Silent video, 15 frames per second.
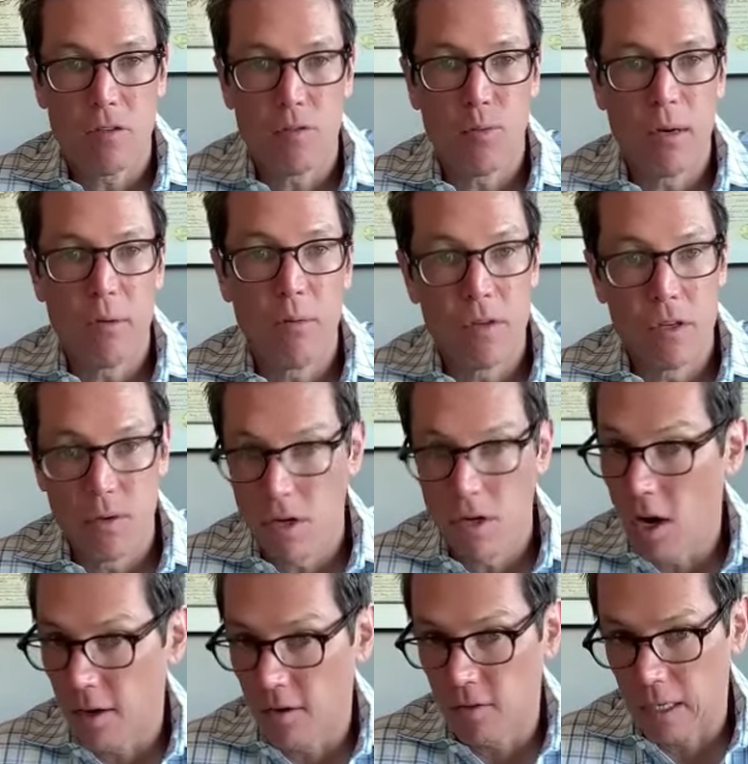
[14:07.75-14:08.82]
We do
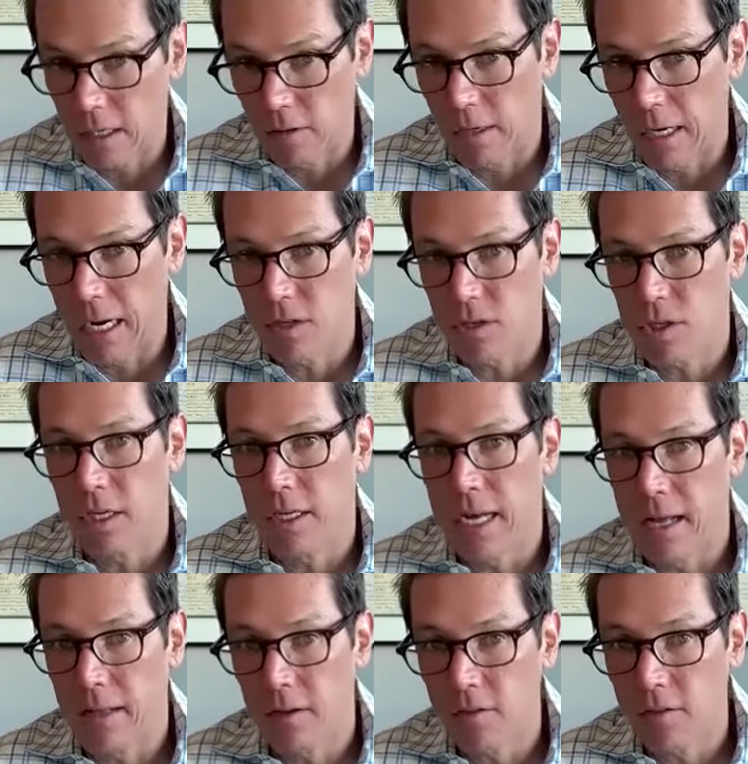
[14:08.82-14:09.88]
cost segregation
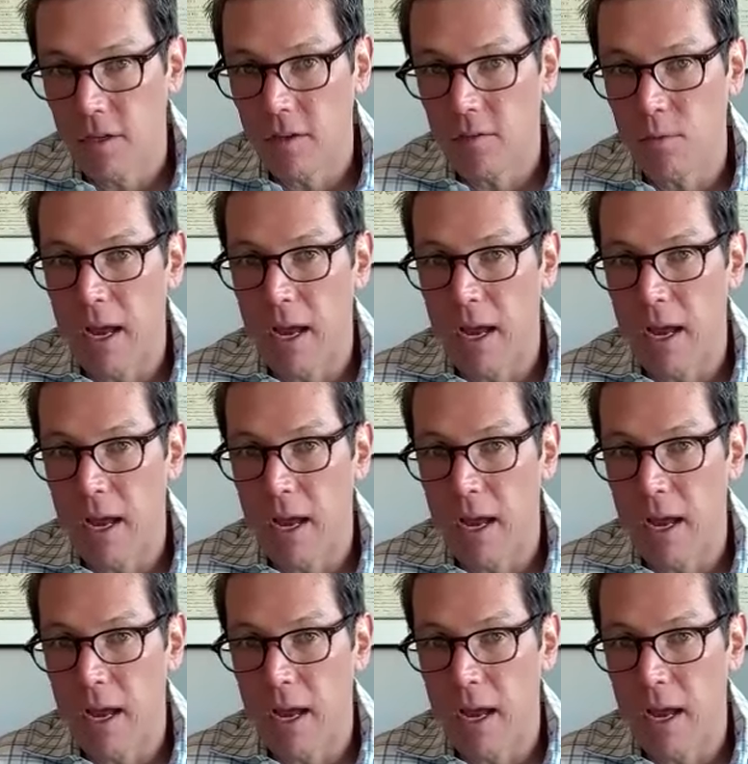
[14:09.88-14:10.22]
analyses